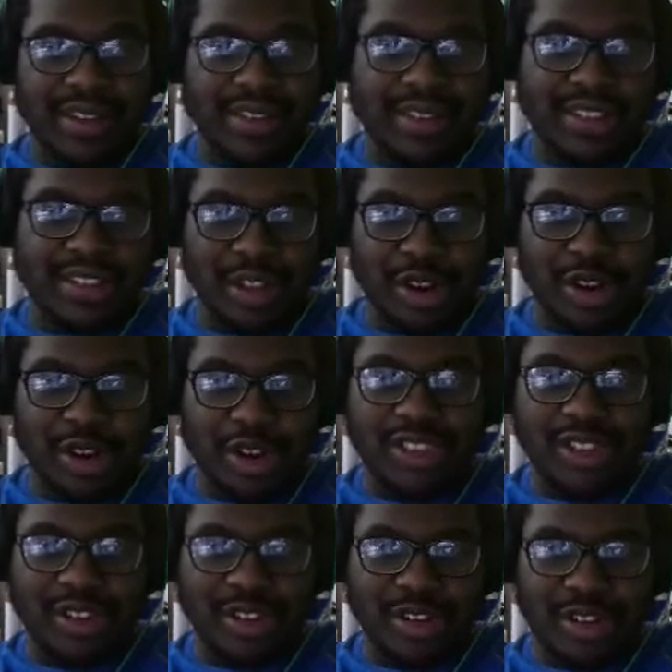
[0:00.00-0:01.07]
Solari
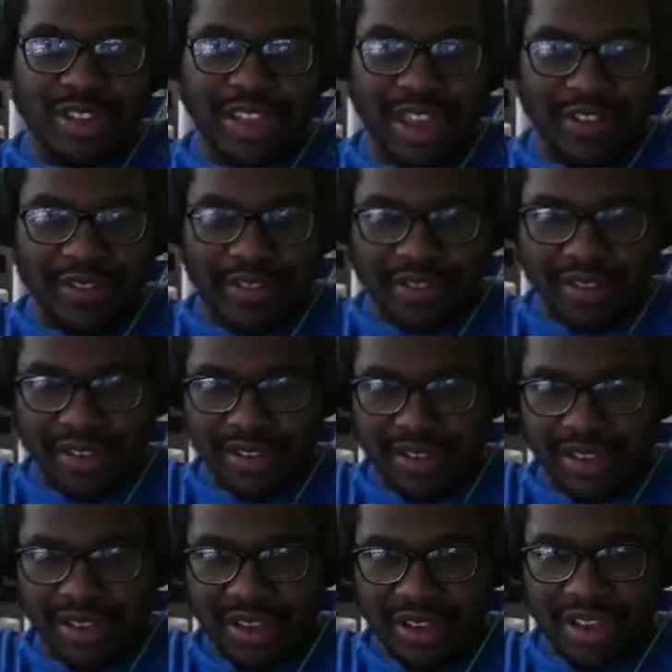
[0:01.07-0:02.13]
Sunhawk, definitely.
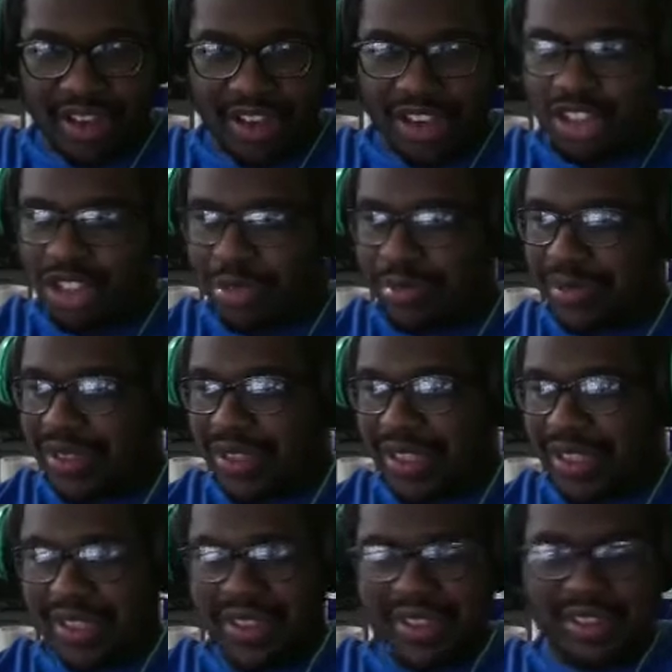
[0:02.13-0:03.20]

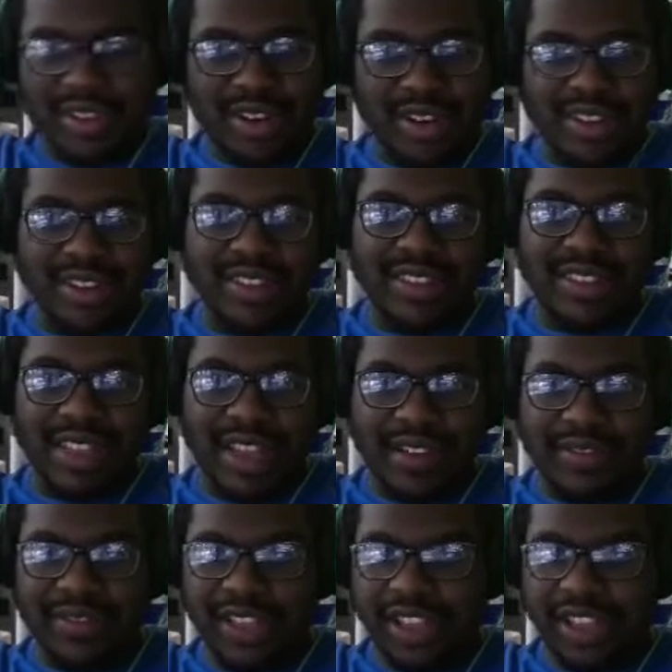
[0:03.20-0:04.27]
100%. This card is
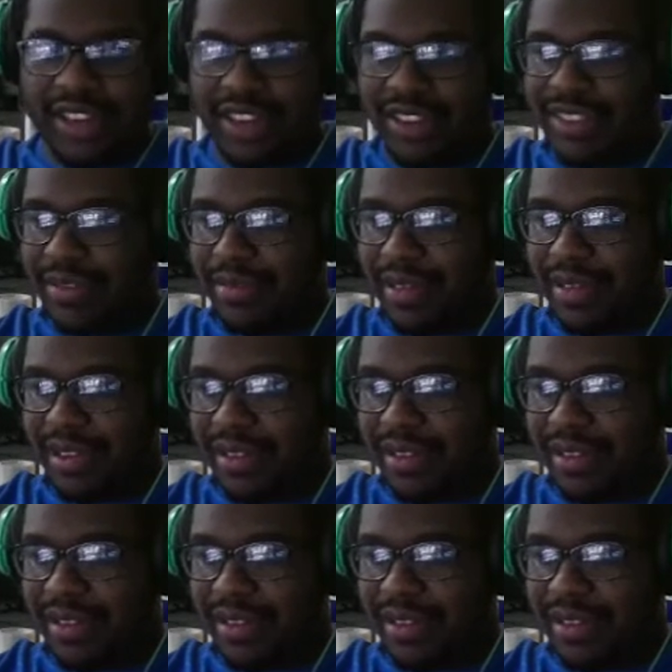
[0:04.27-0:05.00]
definitely gonna see play.